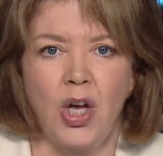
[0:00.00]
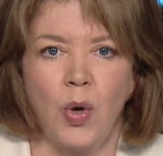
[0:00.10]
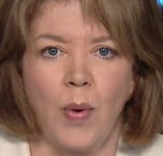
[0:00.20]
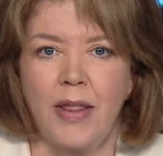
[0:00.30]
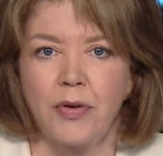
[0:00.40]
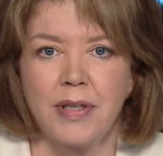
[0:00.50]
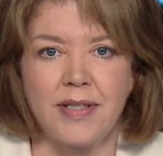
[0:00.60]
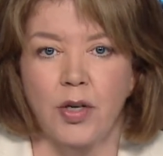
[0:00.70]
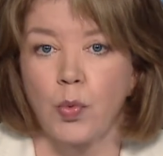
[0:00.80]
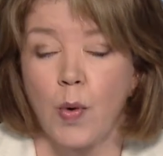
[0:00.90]
whether it's
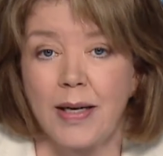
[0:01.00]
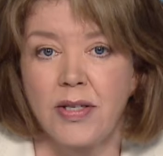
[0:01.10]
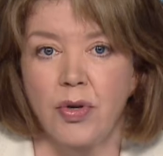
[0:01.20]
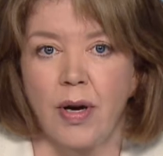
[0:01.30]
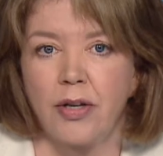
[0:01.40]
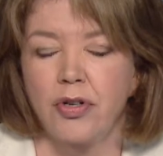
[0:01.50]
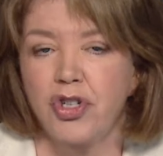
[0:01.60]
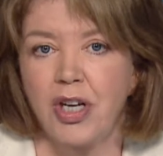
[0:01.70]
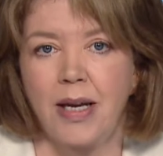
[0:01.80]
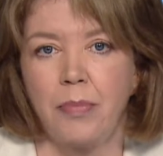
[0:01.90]
at a restaurant or
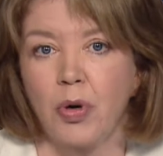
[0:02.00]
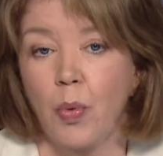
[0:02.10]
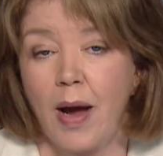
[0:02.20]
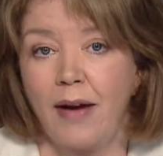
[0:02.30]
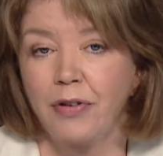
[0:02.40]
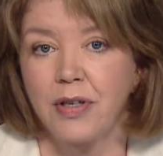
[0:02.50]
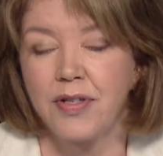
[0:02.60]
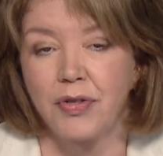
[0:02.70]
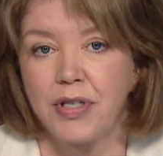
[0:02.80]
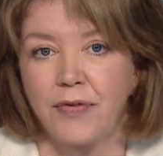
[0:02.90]
gym or wherever a
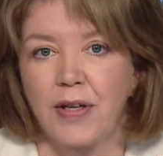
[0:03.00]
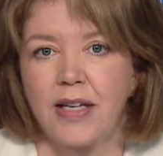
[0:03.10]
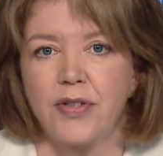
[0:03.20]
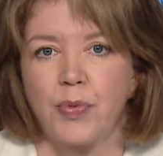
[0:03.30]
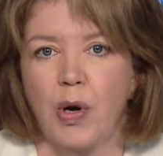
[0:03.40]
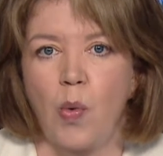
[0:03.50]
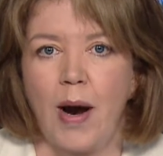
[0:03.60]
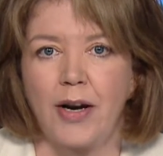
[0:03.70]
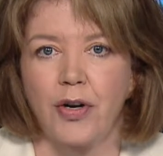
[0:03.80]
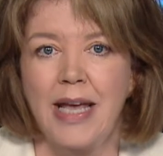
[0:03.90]
certificate is
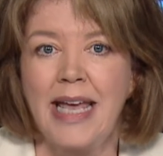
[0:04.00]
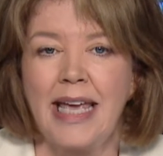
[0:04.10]
required.